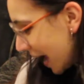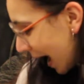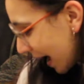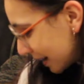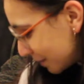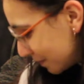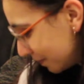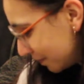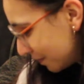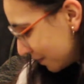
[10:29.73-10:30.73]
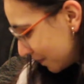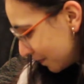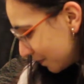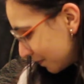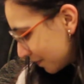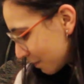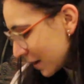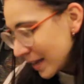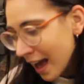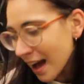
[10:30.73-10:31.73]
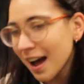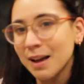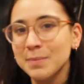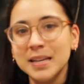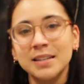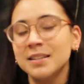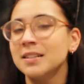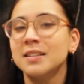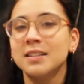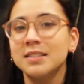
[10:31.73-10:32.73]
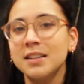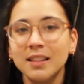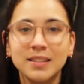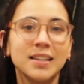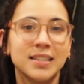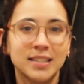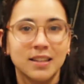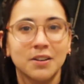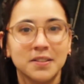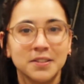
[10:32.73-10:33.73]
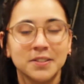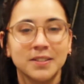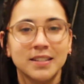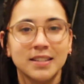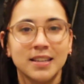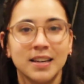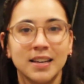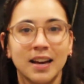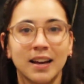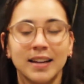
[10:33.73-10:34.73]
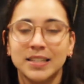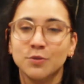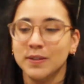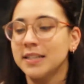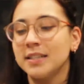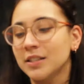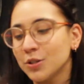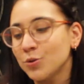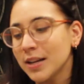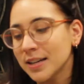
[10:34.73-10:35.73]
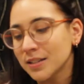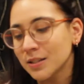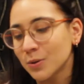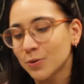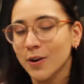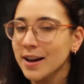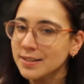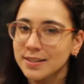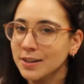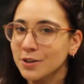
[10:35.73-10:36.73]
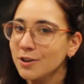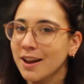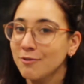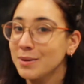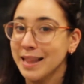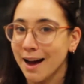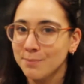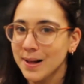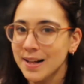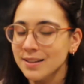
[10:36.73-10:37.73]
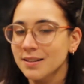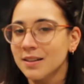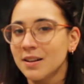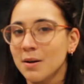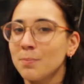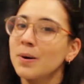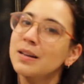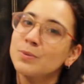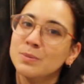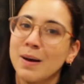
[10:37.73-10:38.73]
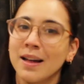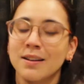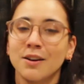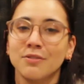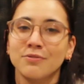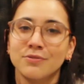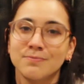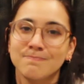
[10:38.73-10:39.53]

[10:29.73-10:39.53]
But yeah, I mean, nothing against the authors or anything, and I did read it in 2 days, so granted it couldn't have been that bad, but it was bad enough.